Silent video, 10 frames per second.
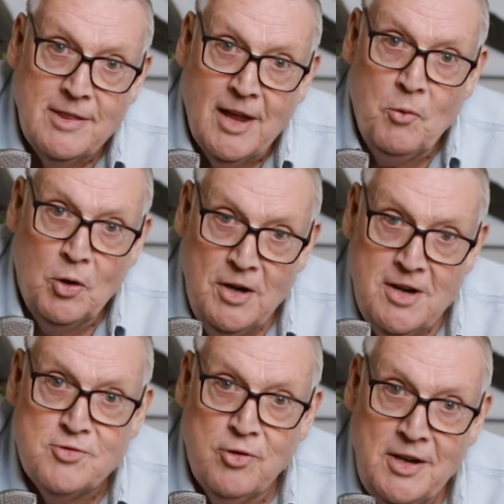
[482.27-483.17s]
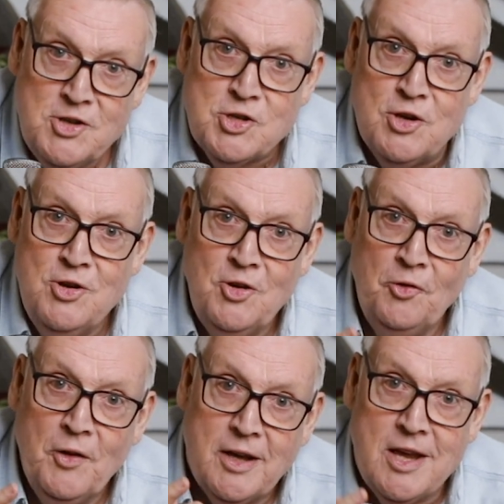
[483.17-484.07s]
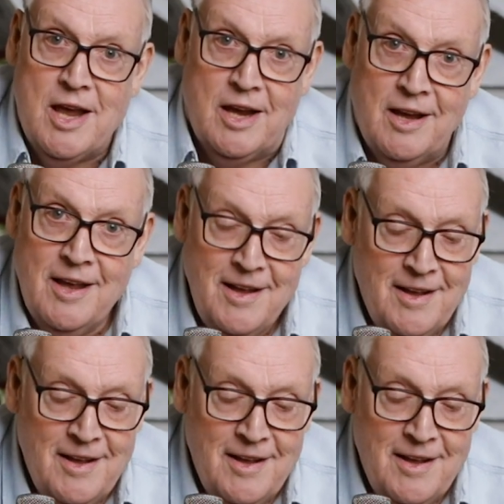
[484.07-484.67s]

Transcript: They will literally turn on the king.